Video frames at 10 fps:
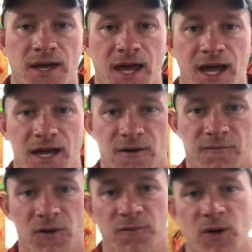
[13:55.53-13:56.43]
And
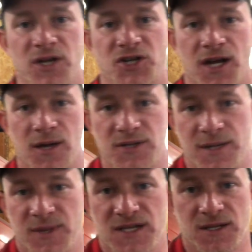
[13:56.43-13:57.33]
feel free to check out
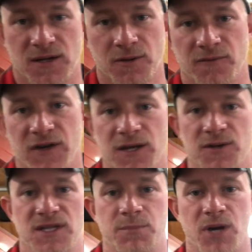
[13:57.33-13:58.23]
some of these other
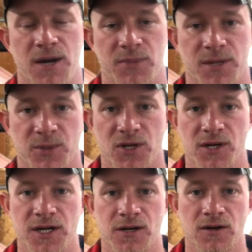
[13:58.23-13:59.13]
videos that pop up
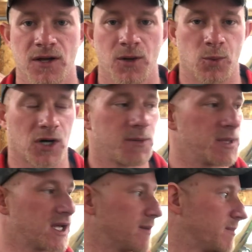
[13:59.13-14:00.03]
along here. We're going to
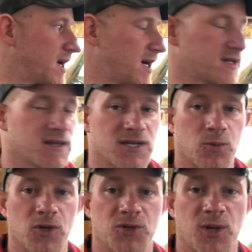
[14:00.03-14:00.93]
be getting back to this
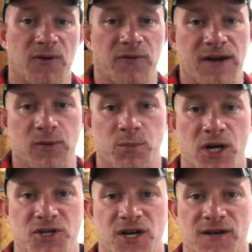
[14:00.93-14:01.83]
work truck revival
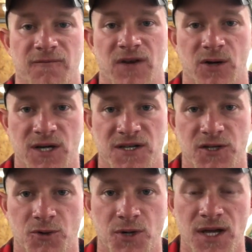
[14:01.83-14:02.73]
project very
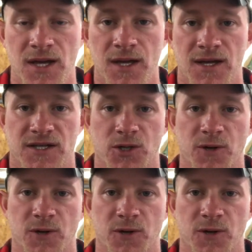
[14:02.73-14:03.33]
soon. So